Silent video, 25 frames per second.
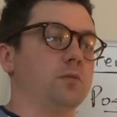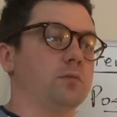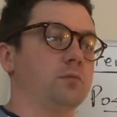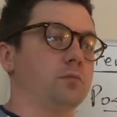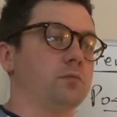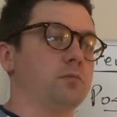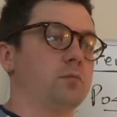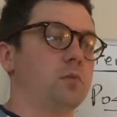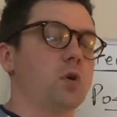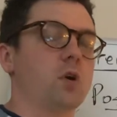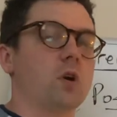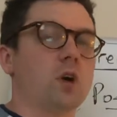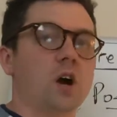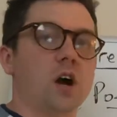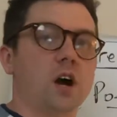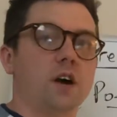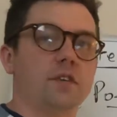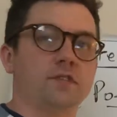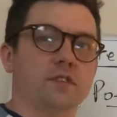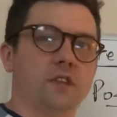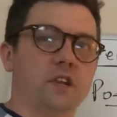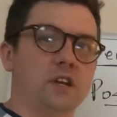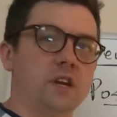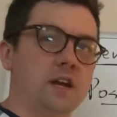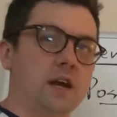more
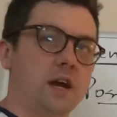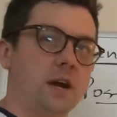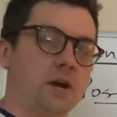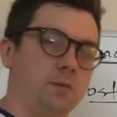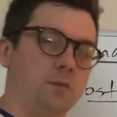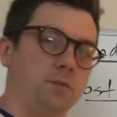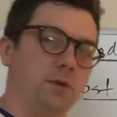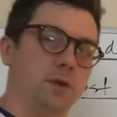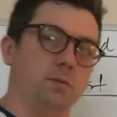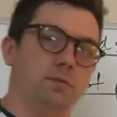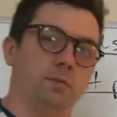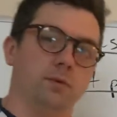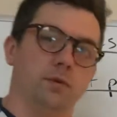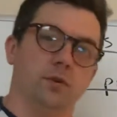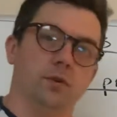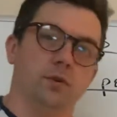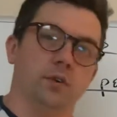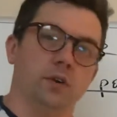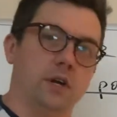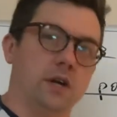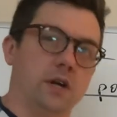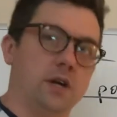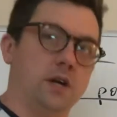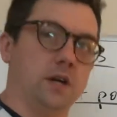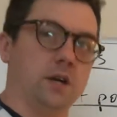often now
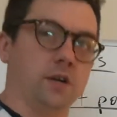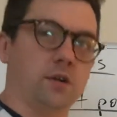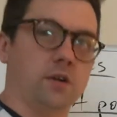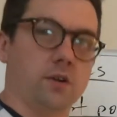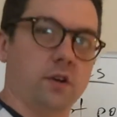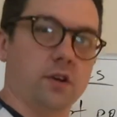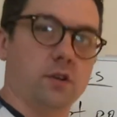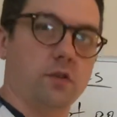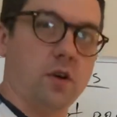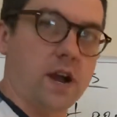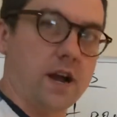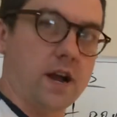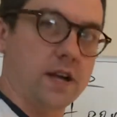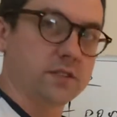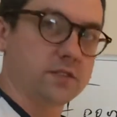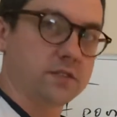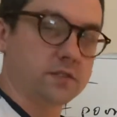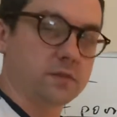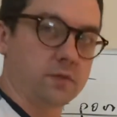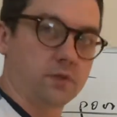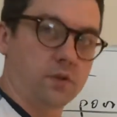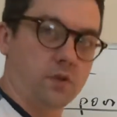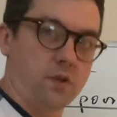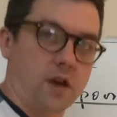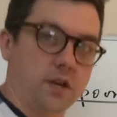people go to
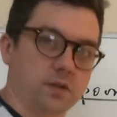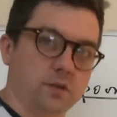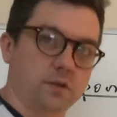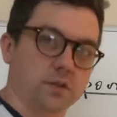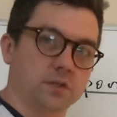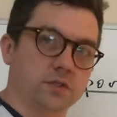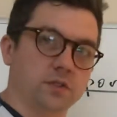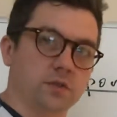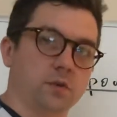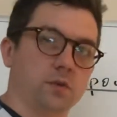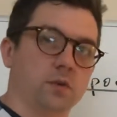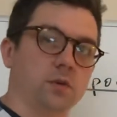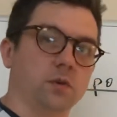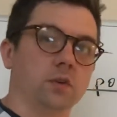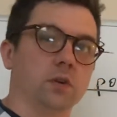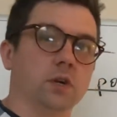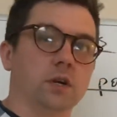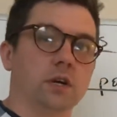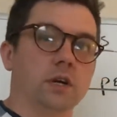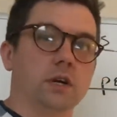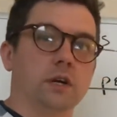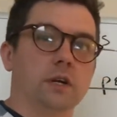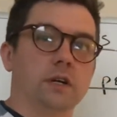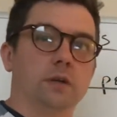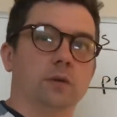graduate school,
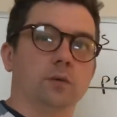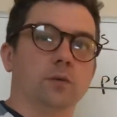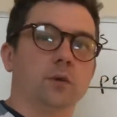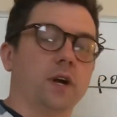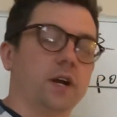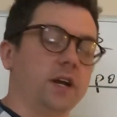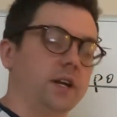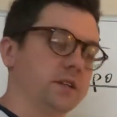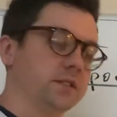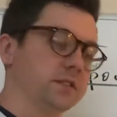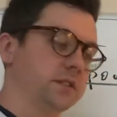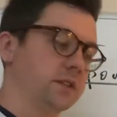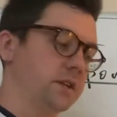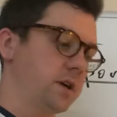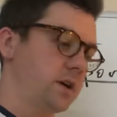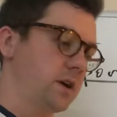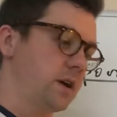right?